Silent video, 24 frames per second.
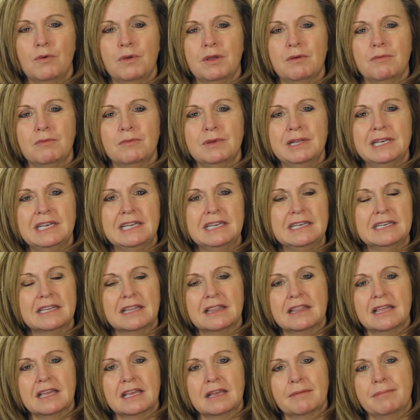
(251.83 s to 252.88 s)
we need to
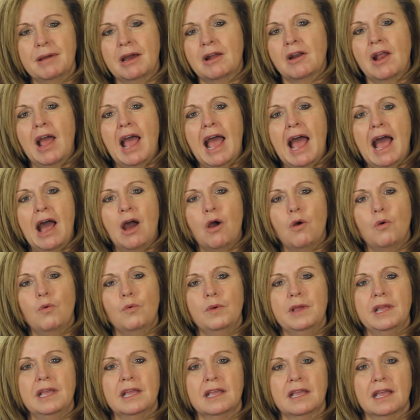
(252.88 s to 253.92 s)
think about how
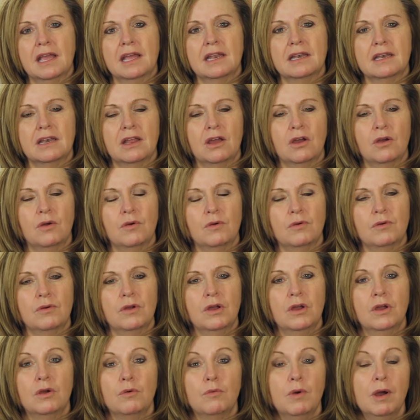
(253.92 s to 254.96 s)
we can know
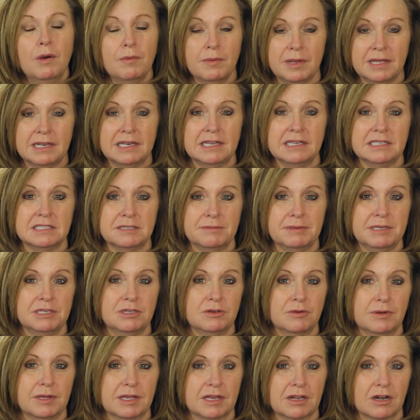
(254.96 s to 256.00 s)
what we need to be
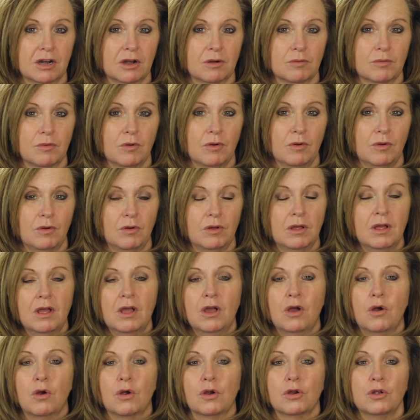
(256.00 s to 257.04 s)
doing in our role
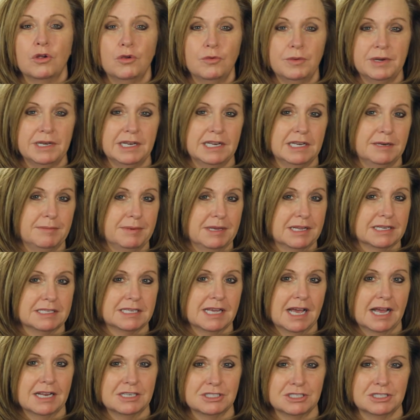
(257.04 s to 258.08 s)
or who we need to be
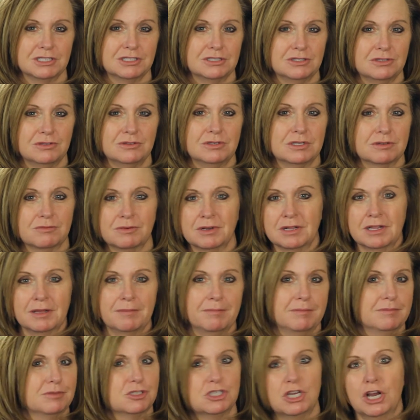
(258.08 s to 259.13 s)
attaching to really
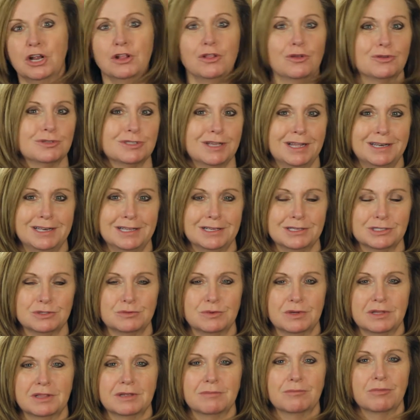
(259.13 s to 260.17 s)
share those ideas
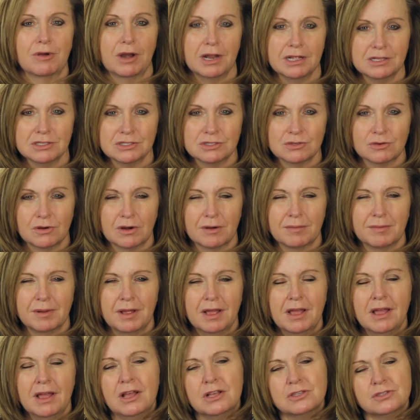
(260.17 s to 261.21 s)
with and brainstorm.
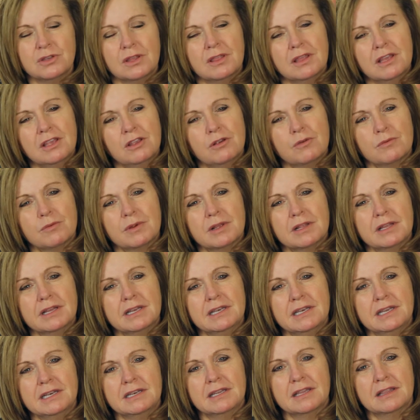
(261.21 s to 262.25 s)
So I think you really
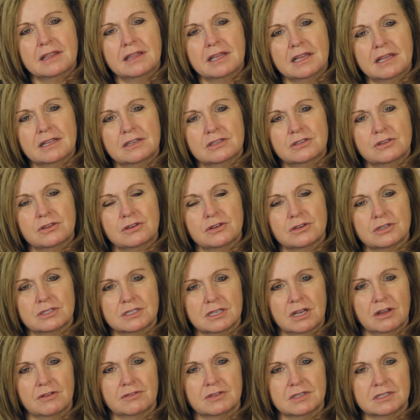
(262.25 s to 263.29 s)
need to think to
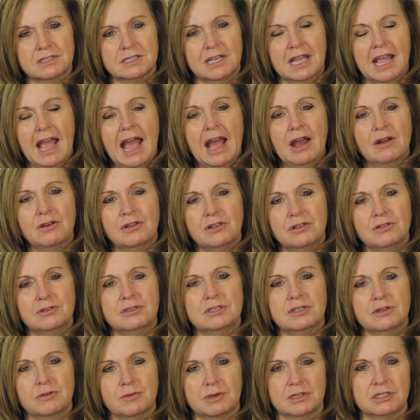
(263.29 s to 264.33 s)
yourself to say, how do you
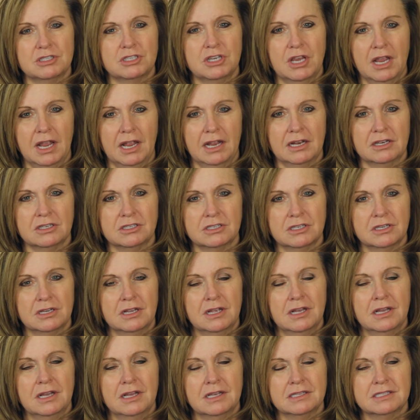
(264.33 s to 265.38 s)
deal with change?
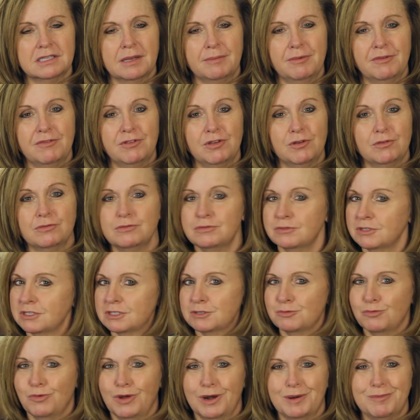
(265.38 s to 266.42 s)
Some of you
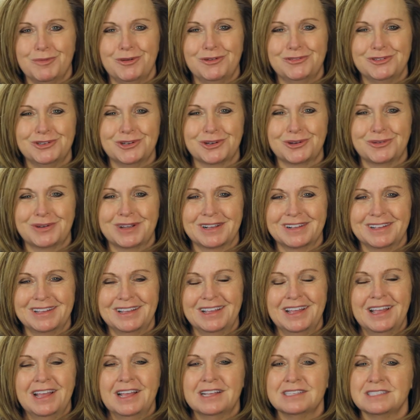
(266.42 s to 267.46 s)
just want to move to it
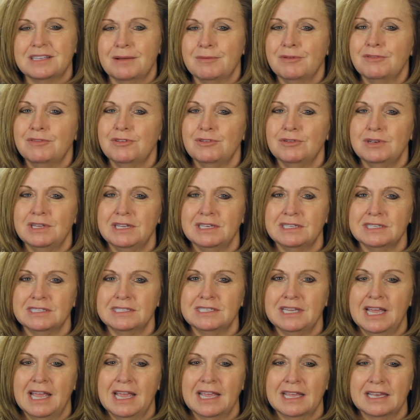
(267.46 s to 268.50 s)
quickly. Some of you need to
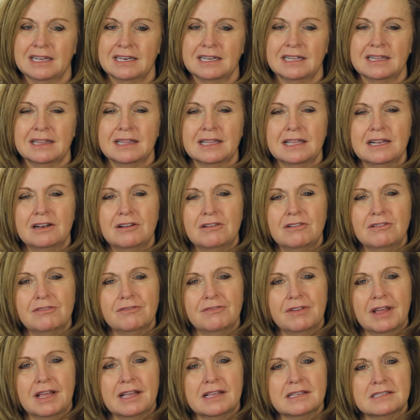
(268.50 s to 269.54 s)
take it in little
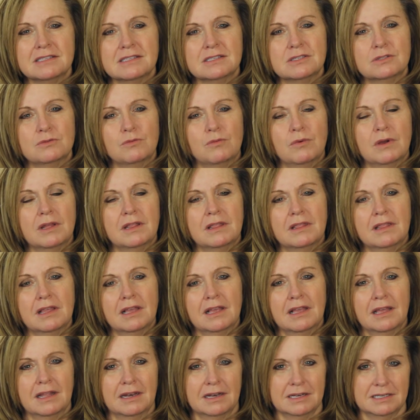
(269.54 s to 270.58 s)
phases, one
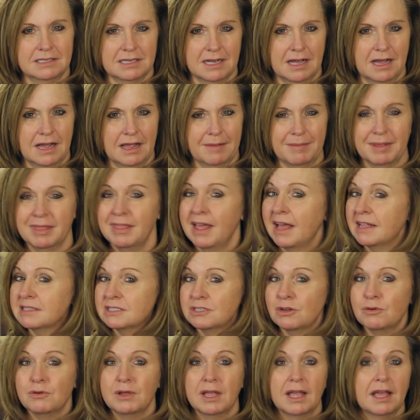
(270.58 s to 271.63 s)
thing at a time, and
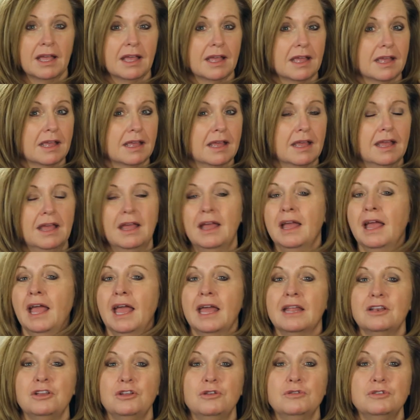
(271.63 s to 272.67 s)
that's okay.
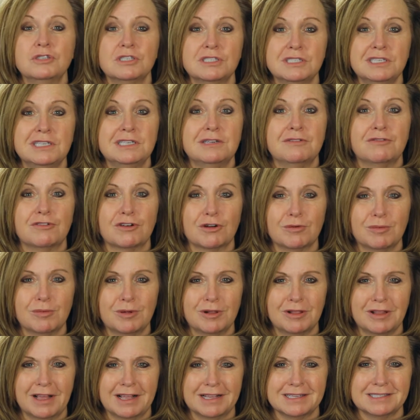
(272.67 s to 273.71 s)
And you just need to
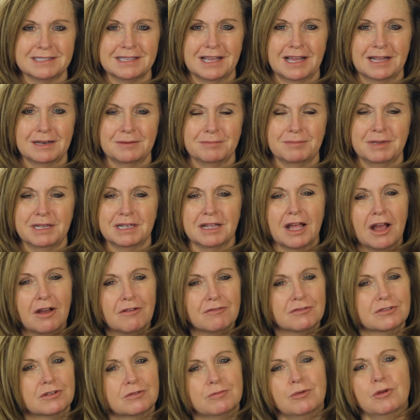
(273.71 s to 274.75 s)
verbalize that and be
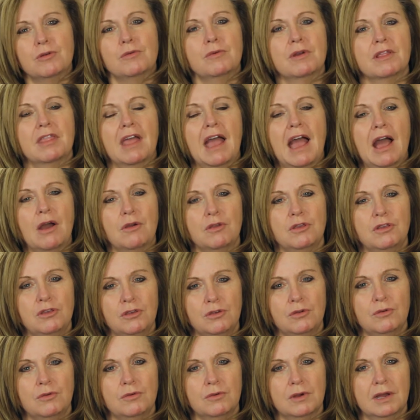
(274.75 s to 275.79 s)
comfortable with how
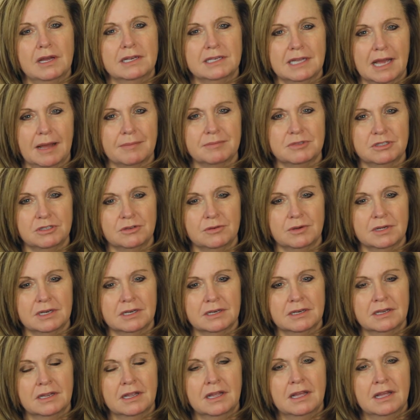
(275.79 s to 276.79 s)
you adapt to it.